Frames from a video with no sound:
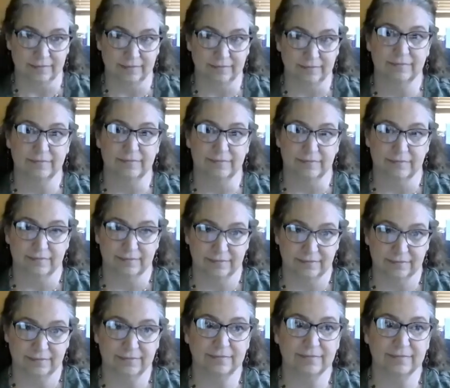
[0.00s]
I like
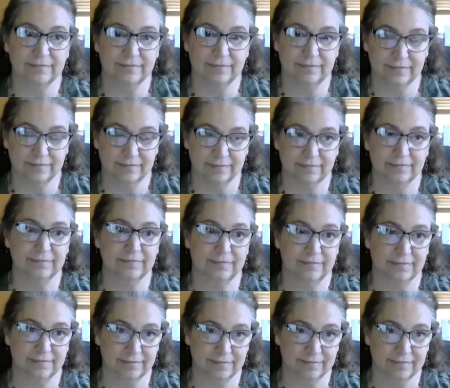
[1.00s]
the parks.
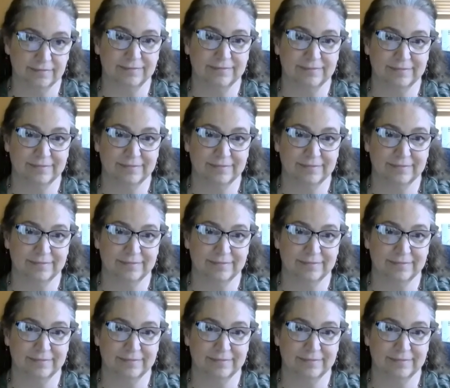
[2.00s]
I mentioned